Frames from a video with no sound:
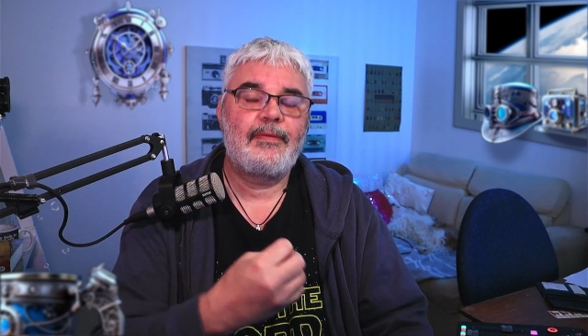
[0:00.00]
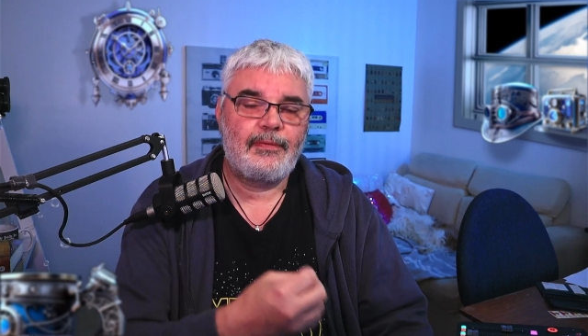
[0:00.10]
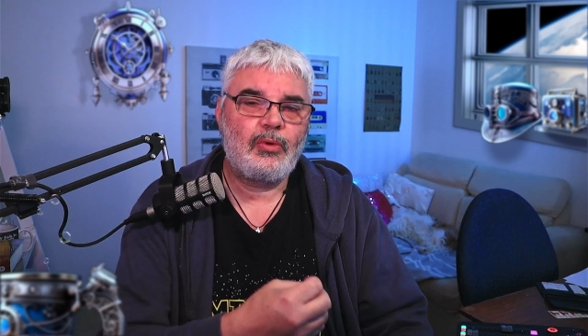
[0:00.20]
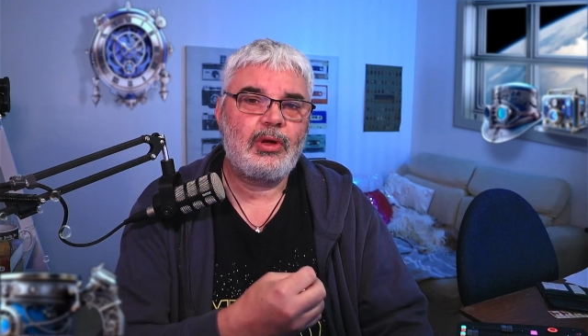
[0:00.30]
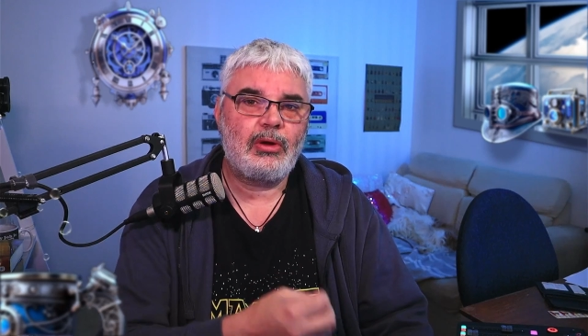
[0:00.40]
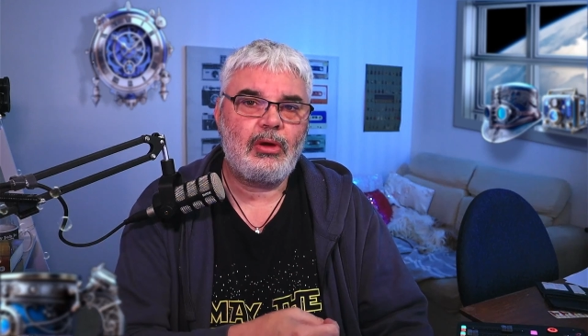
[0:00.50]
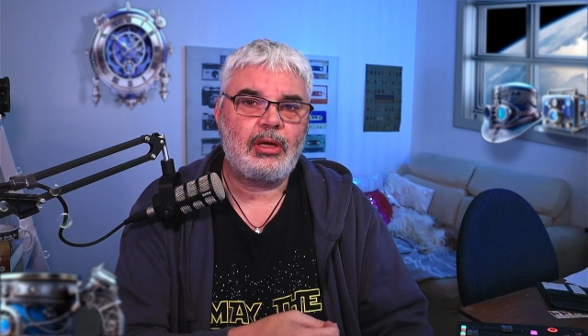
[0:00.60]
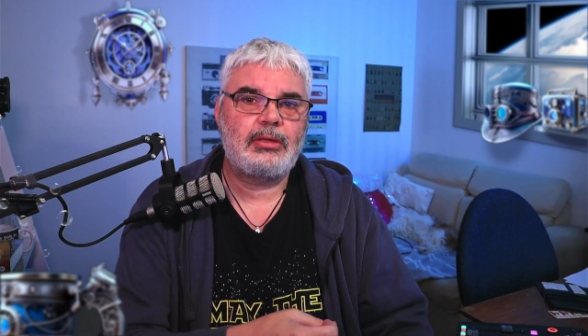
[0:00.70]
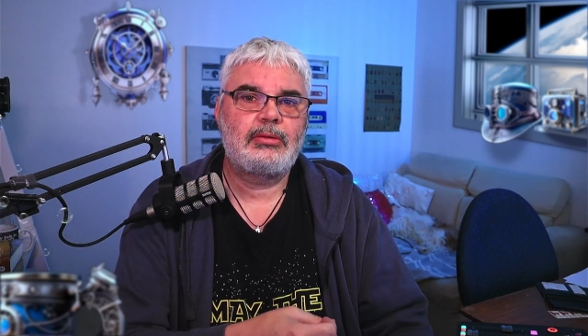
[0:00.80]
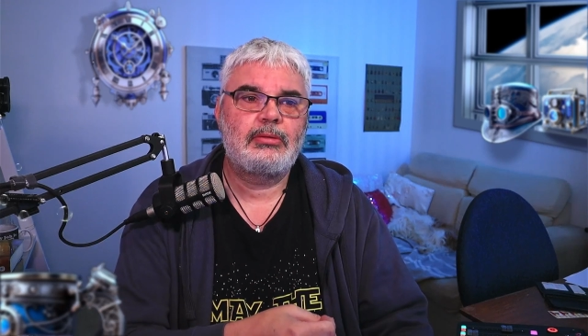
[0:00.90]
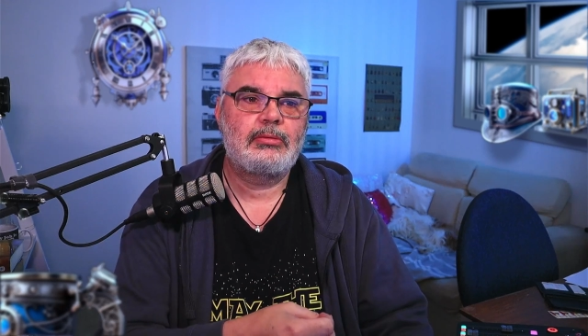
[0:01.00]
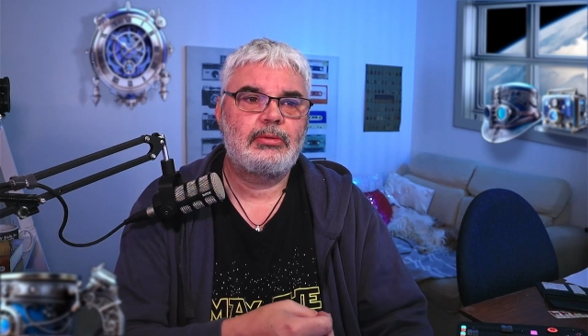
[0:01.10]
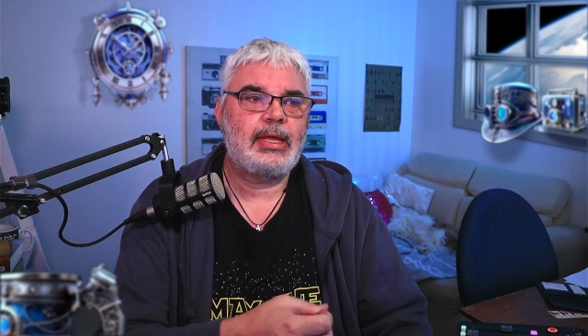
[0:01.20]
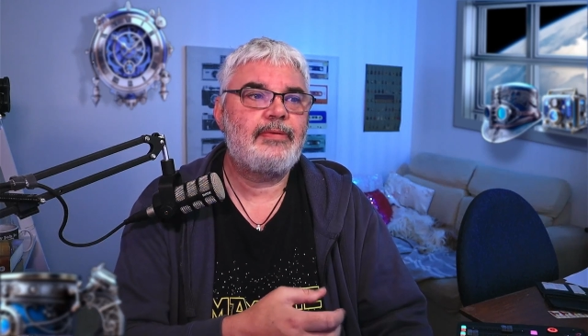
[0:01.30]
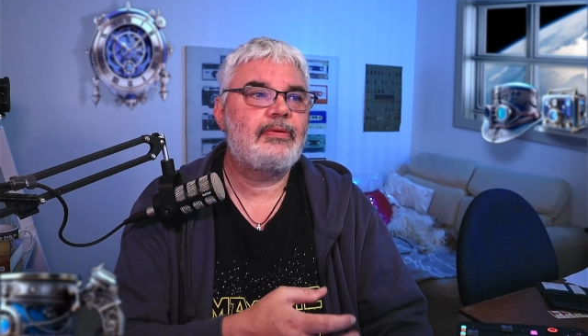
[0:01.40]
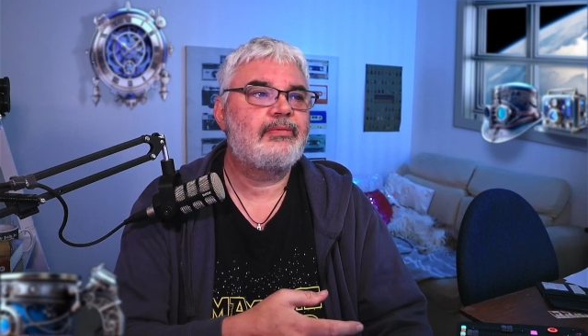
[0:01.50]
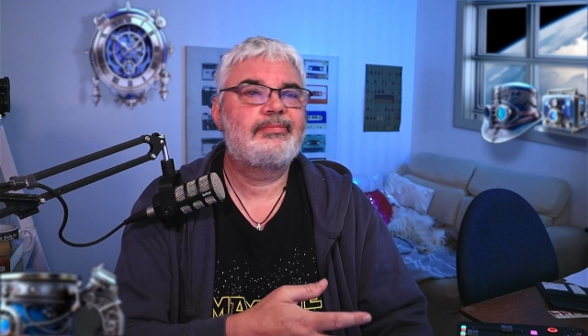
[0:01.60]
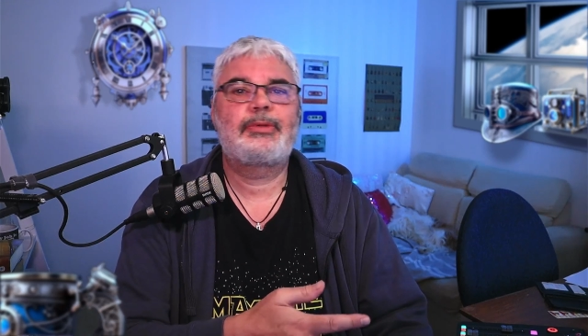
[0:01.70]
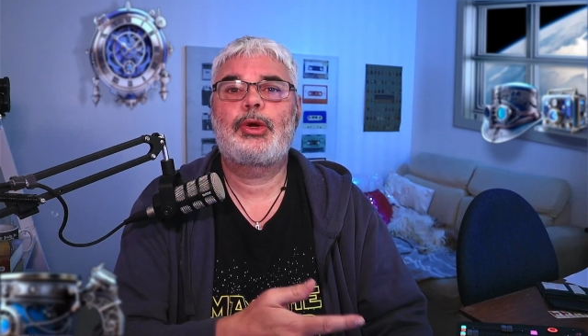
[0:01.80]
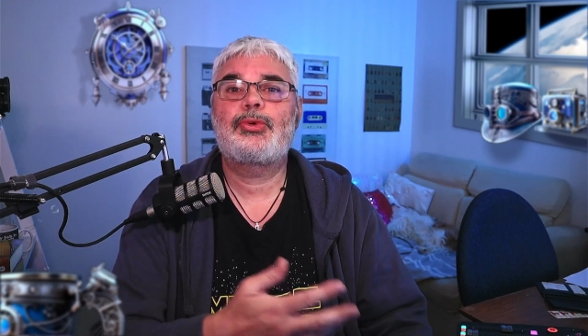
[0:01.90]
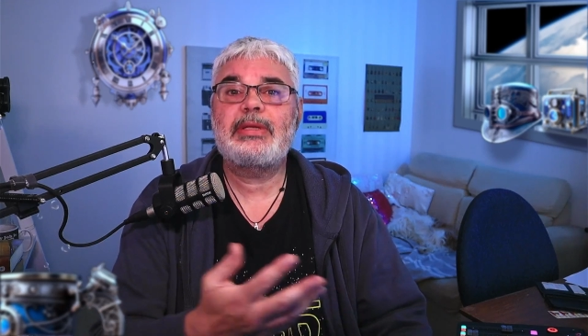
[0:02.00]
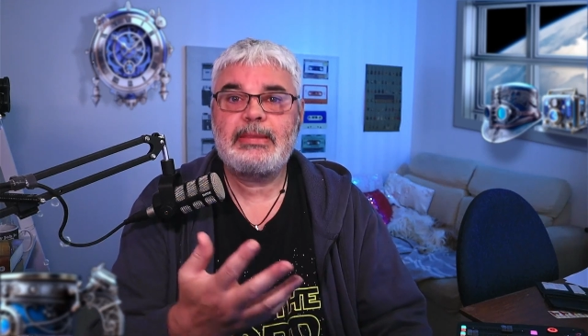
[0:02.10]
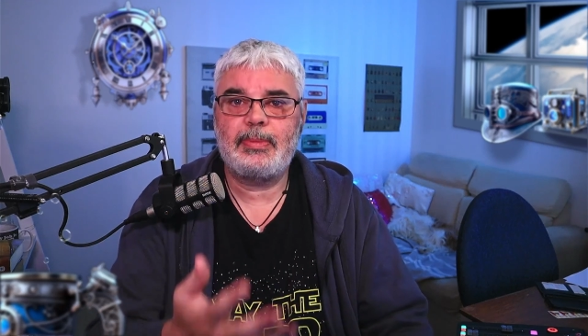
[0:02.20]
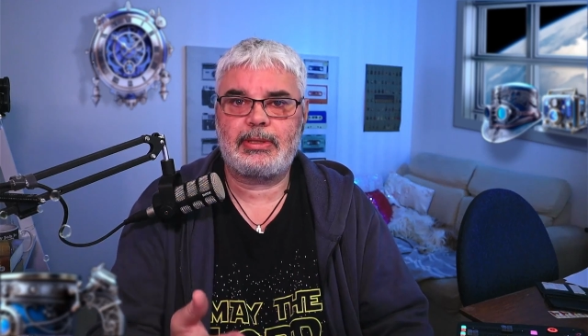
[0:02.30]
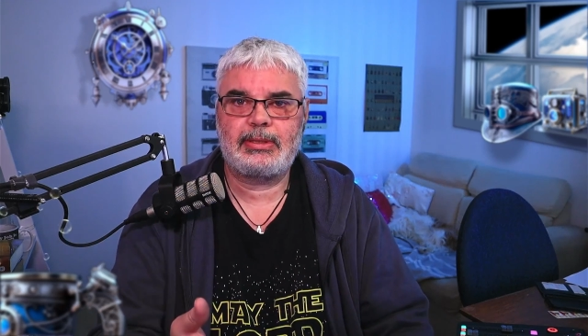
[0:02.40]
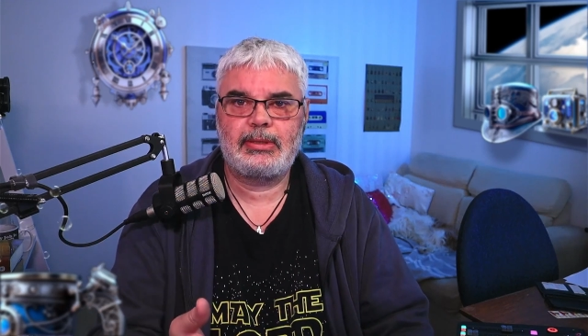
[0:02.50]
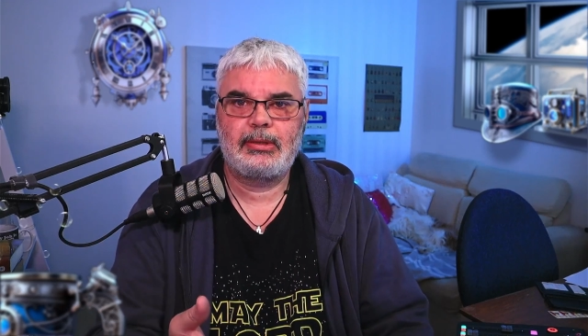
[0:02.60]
for God, even Christmas.